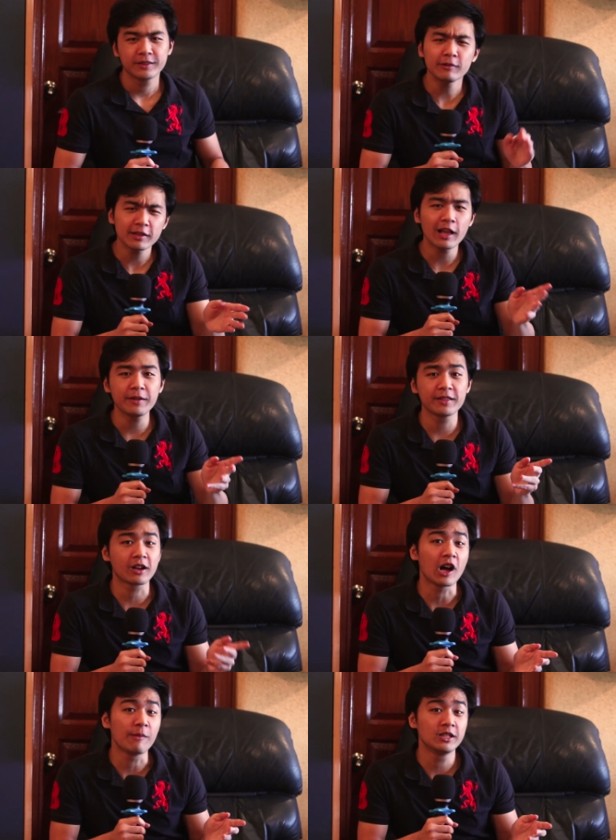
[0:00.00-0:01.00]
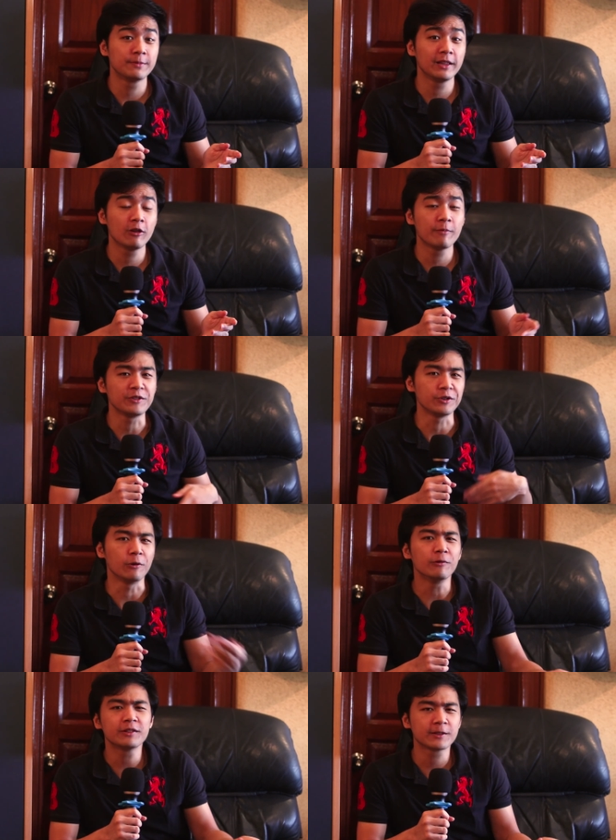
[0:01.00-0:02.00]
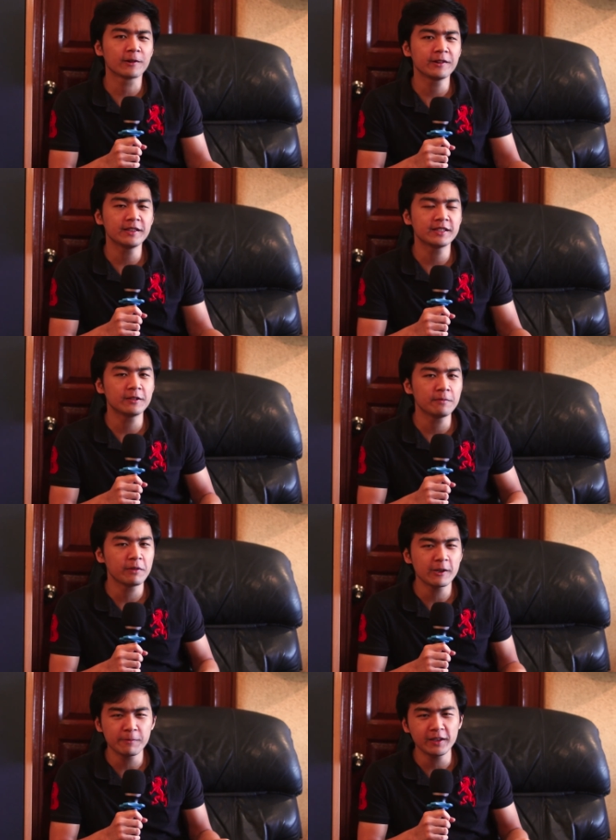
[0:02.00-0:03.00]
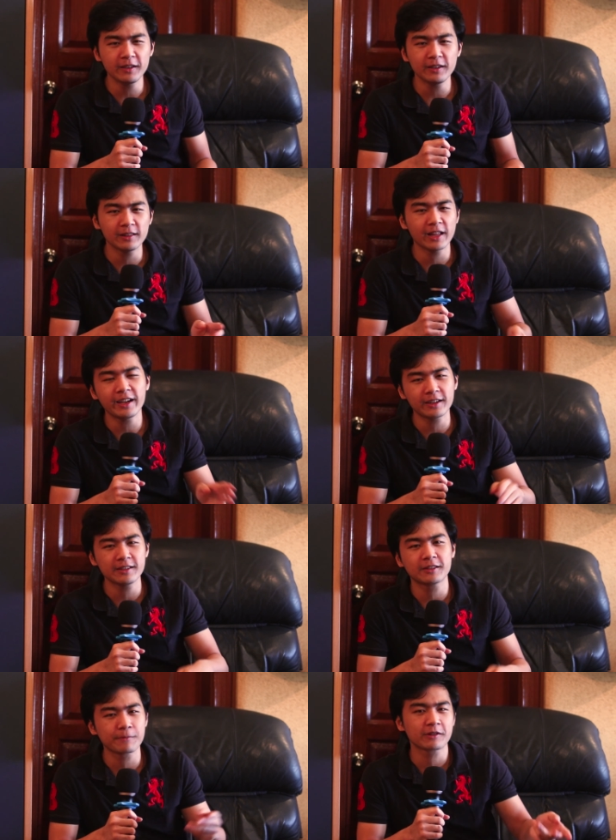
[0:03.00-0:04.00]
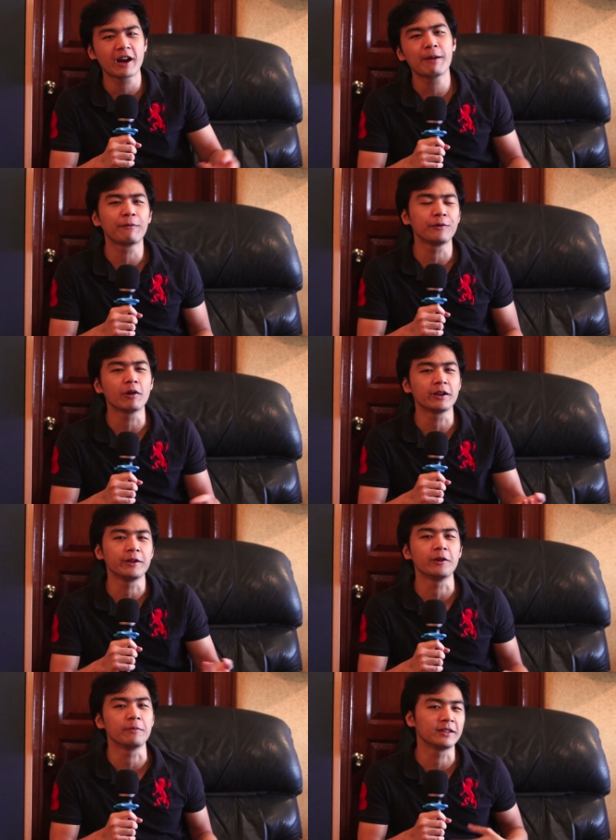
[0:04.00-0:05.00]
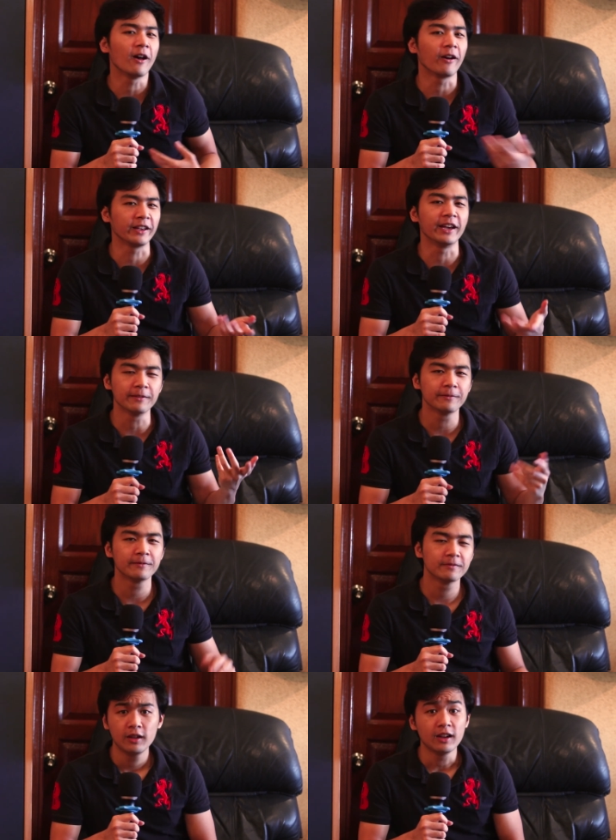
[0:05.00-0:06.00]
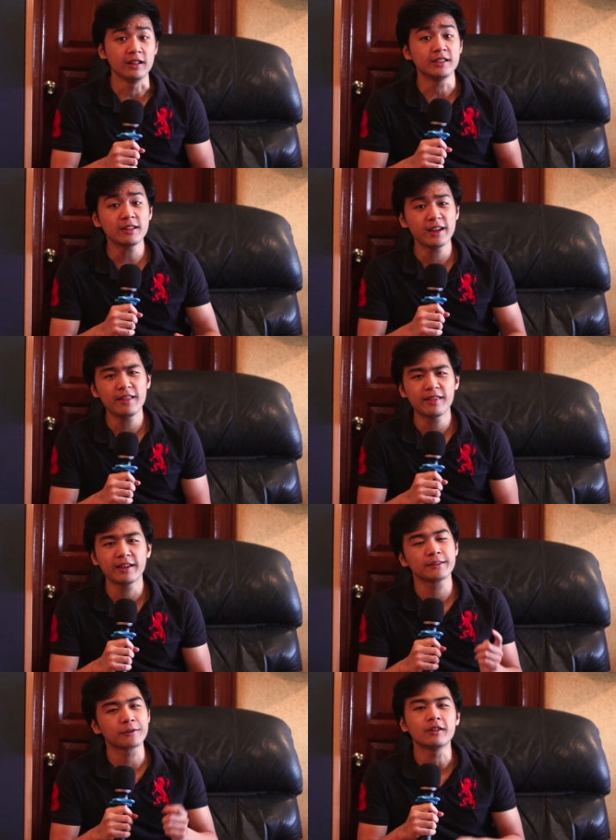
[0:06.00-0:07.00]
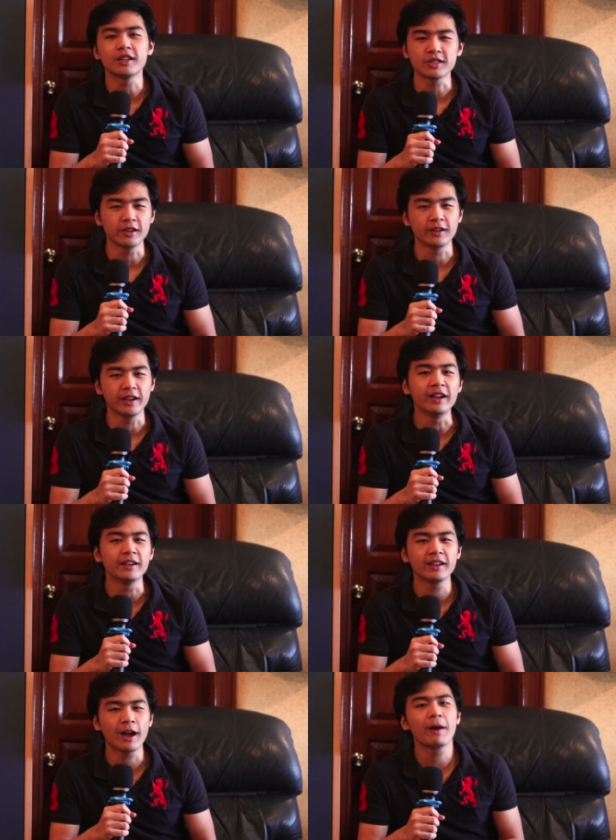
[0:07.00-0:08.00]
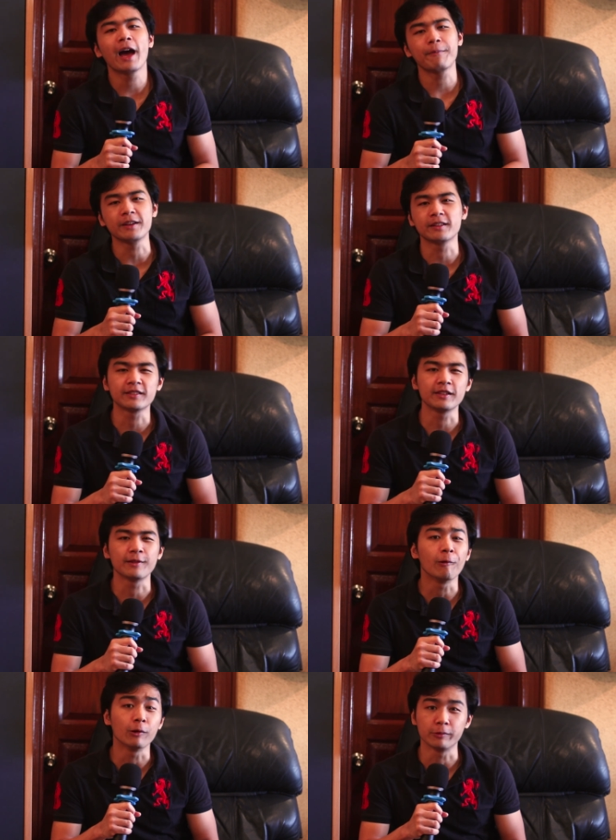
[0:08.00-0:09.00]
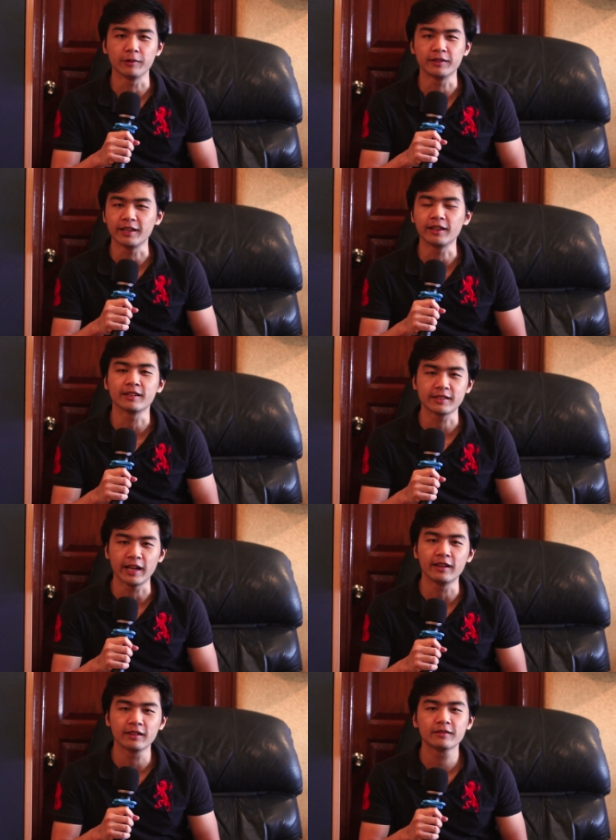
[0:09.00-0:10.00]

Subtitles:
Do tell me in the comments below about your own stories, and maybe like and subscribe if you want to hear me talk again. Until then, thanks for watching, and I'm happy to see the whole world taking a stand.